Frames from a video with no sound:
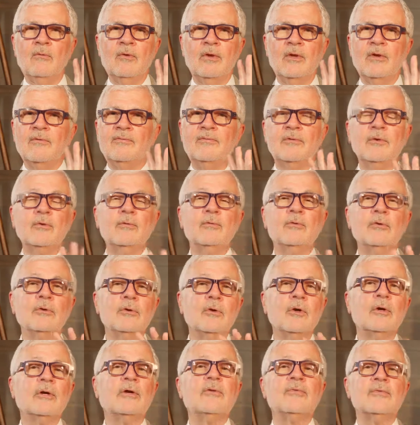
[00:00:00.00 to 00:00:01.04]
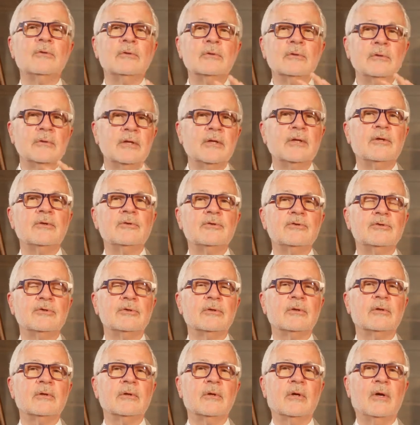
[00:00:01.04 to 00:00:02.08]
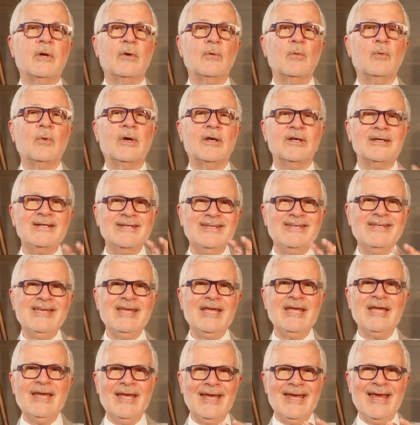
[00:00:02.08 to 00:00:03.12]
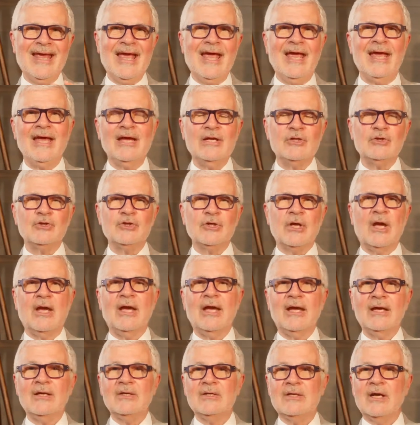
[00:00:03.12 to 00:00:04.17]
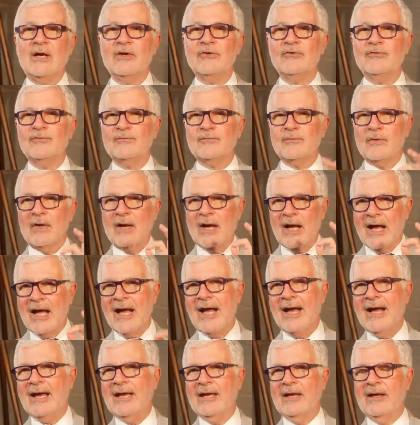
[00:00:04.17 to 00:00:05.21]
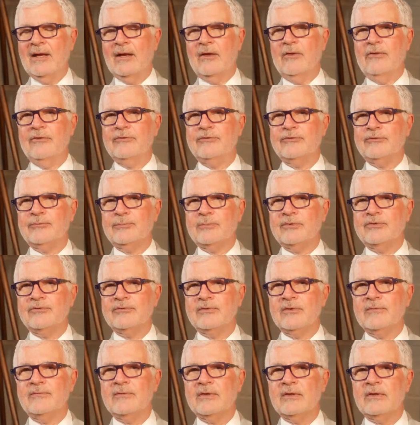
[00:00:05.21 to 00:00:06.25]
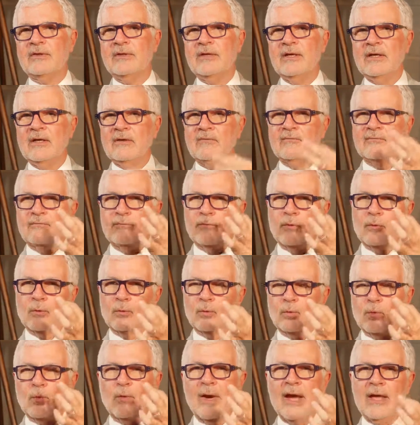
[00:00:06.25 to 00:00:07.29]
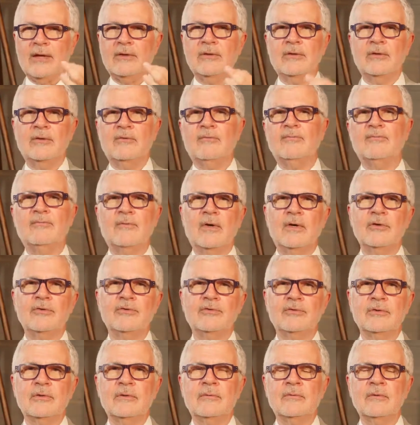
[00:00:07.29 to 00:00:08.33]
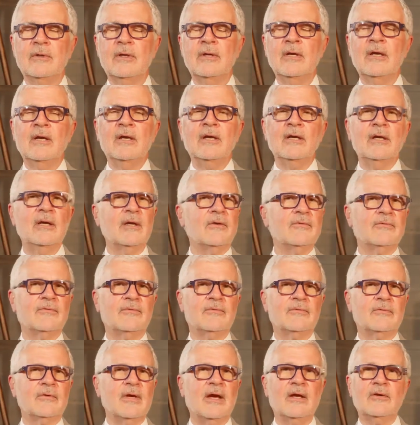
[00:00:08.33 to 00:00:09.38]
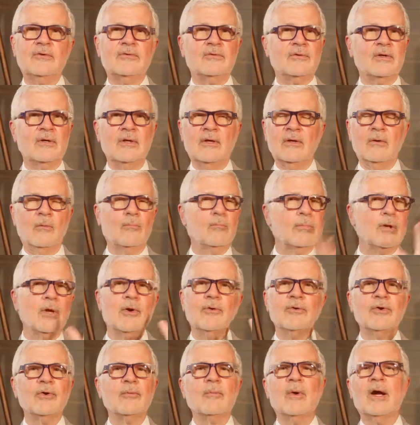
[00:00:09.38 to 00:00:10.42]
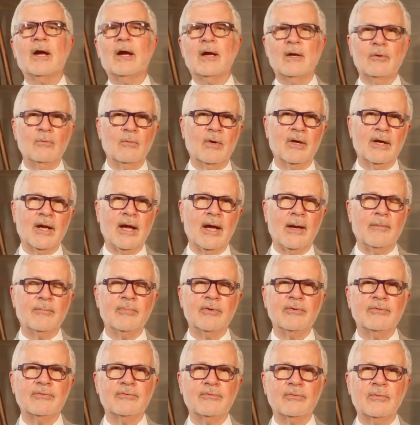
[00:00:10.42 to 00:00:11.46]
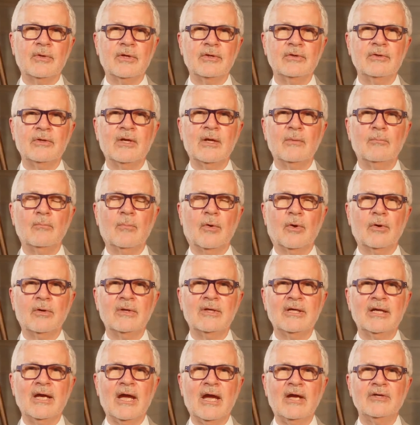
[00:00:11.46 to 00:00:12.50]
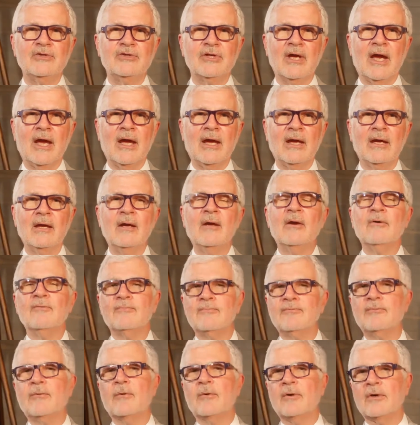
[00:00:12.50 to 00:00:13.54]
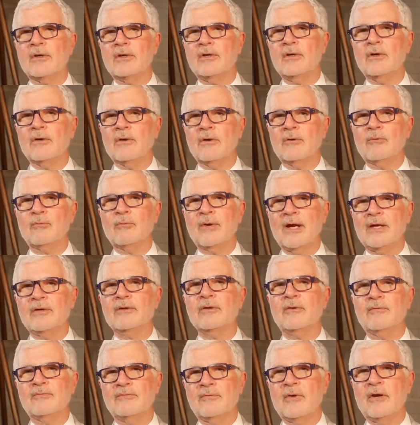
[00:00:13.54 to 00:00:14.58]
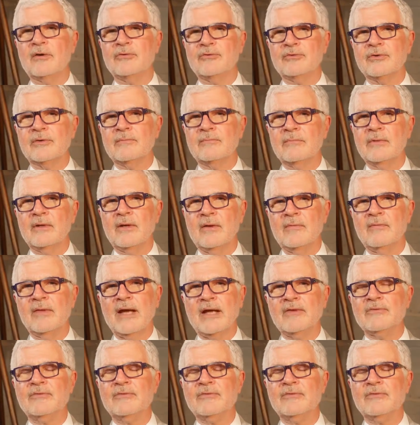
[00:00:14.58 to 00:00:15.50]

if you look at the literature on what DHA does for eye health specifically and for retinal function, it'll blow your mind what happens when you get more DHA for your retinal function. And